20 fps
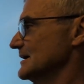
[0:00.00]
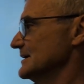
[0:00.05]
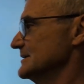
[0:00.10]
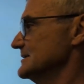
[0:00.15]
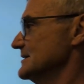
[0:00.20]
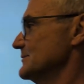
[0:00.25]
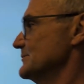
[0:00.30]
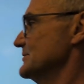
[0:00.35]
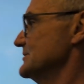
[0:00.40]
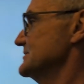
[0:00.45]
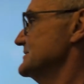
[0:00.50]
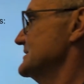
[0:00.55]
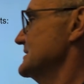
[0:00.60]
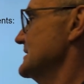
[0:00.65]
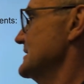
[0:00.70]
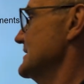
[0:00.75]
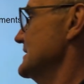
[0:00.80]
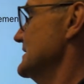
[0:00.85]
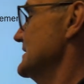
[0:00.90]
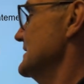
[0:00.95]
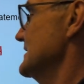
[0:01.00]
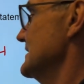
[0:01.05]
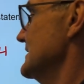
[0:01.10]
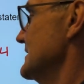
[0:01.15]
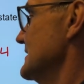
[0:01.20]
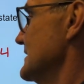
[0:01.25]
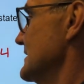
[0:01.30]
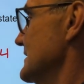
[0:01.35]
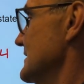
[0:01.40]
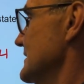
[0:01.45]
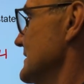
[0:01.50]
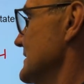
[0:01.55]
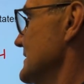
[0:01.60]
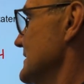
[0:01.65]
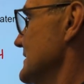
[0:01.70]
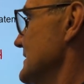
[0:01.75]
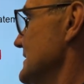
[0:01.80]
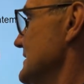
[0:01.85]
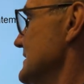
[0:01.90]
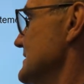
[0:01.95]
Number T
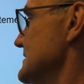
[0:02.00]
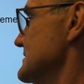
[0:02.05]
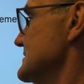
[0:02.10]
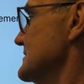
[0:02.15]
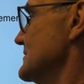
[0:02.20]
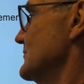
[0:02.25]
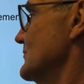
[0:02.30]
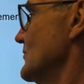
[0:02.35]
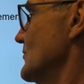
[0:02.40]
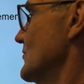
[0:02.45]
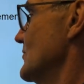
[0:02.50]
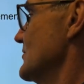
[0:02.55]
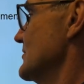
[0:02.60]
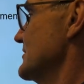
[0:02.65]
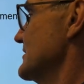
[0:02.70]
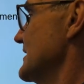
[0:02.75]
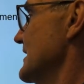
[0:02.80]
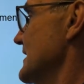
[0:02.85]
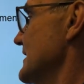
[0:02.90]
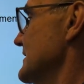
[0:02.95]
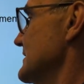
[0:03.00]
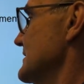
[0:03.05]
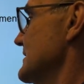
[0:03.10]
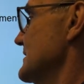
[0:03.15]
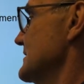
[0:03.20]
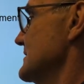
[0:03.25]
is more than